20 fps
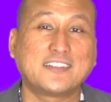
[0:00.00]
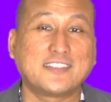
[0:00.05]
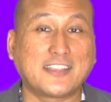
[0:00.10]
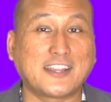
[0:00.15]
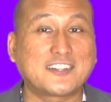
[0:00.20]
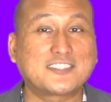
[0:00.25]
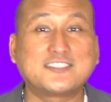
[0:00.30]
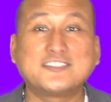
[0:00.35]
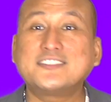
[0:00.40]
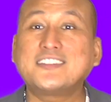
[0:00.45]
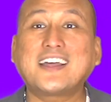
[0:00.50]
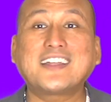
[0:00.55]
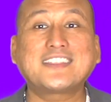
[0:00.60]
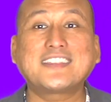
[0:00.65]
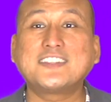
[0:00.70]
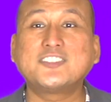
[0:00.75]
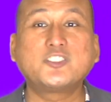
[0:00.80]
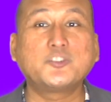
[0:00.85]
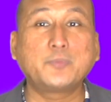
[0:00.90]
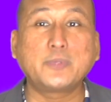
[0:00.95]
There's
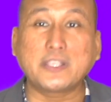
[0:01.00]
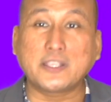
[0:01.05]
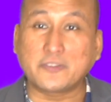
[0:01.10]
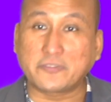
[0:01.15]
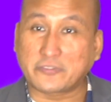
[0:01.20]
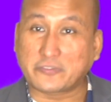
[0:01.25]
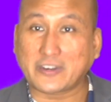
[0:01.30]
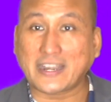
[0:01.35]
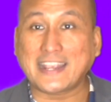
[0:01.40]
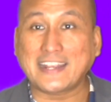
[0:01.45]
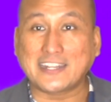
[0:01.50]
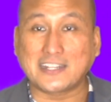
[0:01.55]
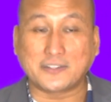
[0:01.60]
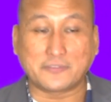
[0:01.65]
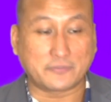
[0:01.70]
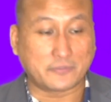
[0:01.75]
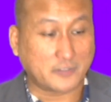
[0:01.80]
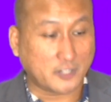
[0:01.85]
nothing to be afraid of.